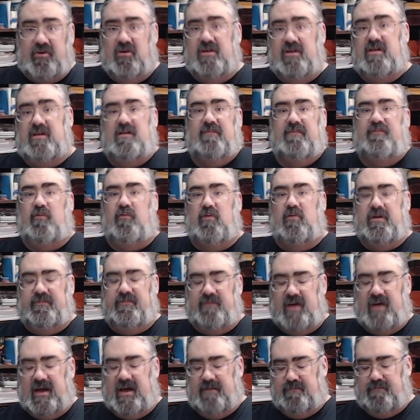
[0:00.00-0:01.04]
to
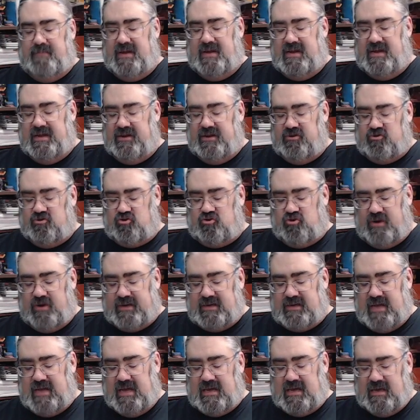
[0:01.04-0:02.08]
45 minute
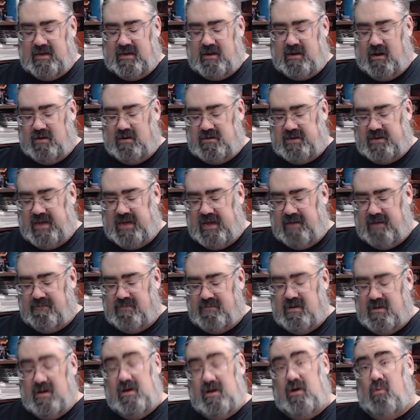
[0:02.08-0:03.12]
trick-taking card game,
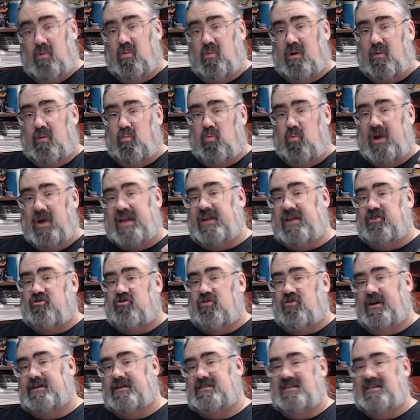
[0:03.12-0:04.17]
where winning
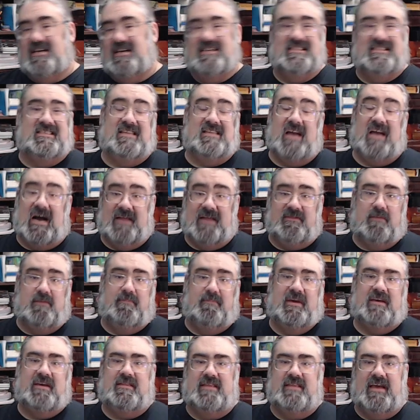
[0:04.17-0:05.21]
tricks is not the
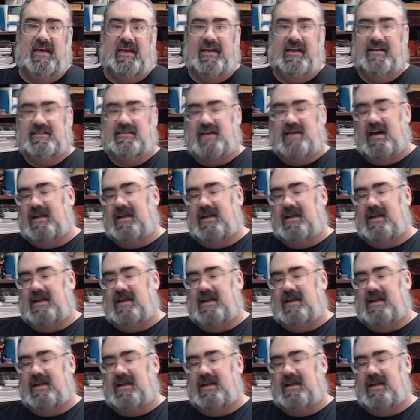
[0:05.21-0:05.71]
big thing. It's got an